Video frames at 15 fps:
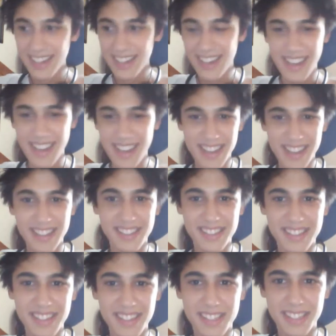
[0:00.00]
it,
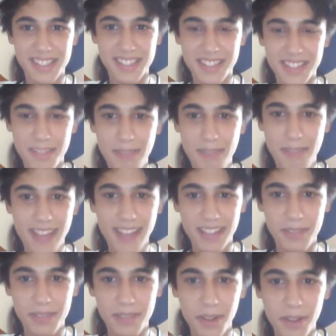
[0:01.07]
it, it's
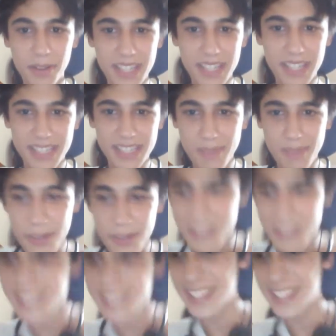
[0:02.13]
compacted with all these
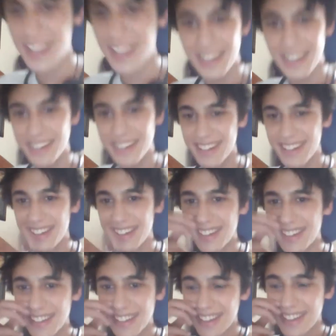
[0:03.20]
emotions. Uh,
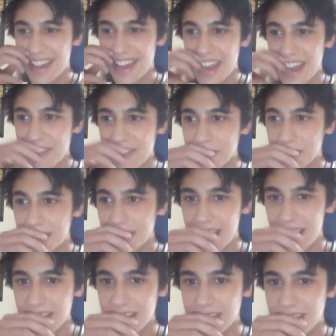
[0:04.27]
uh, I, I never really
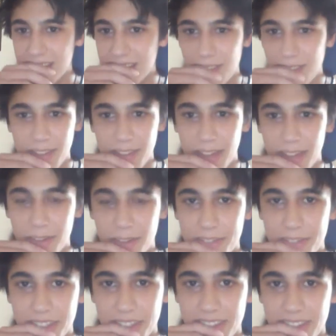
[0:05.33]
get to feel that
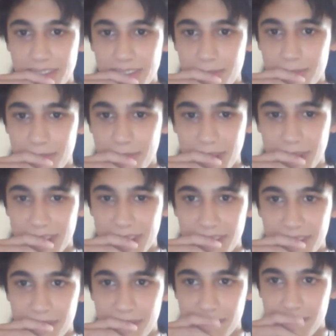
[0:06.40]
often, but
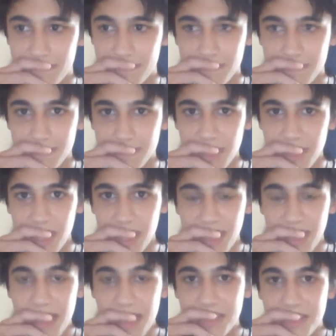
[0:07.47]

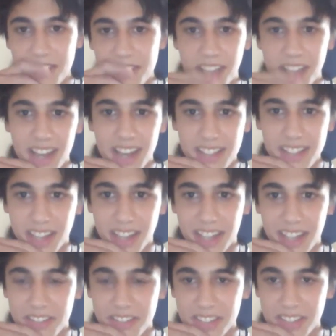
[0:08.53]
thanks to you guys, I can
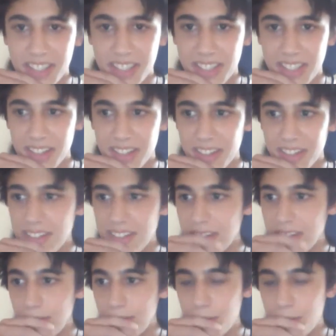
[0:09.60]
actually, you know,
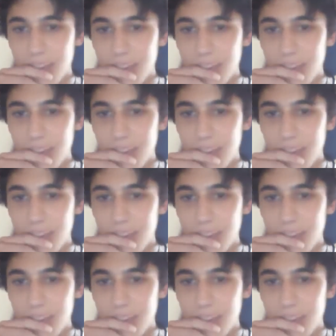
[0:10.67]
feel